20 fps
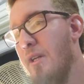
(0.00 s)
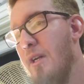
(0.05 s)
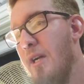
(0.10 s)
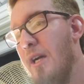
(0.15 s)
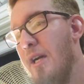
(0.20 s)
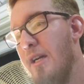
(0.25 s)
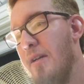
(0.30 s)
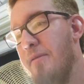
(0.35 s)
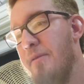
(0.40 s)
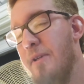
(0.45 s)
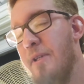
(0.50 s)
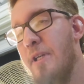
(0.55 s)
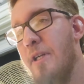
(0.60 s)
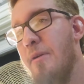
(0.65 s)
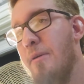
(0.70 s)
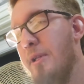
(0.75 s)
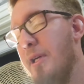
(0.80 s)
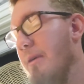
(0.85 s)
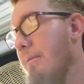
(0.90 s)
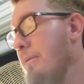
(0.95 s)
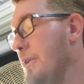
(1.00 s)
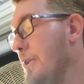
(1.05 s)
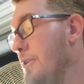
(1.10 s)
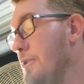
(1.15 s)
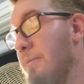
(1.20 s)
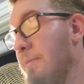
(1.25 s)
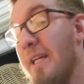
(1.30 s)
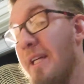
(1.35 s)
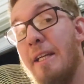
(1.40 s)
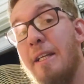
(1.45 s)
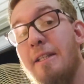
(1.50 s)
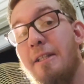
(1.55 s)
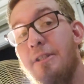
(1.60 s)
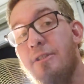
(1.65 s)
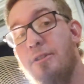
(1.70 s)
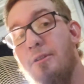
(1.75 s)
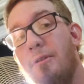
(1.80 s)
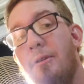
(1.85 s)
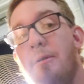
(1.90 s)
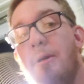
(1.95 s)
I gotta figure out where that one goes, but I gotta get that
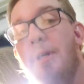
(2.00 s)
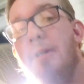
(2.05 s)
screw